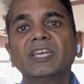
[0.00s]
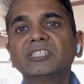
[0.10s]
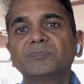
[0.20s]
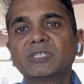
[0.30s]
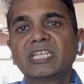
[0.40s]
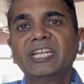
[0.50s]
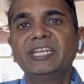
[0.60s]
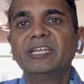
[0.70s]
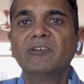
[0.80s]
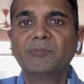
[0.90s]
especially
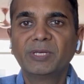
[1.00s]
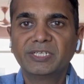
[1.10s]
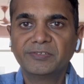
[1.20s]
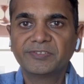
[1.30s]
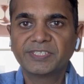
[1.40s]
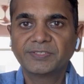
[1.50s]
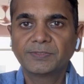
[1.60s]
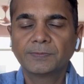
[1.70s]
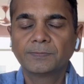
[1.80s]
in developing countries.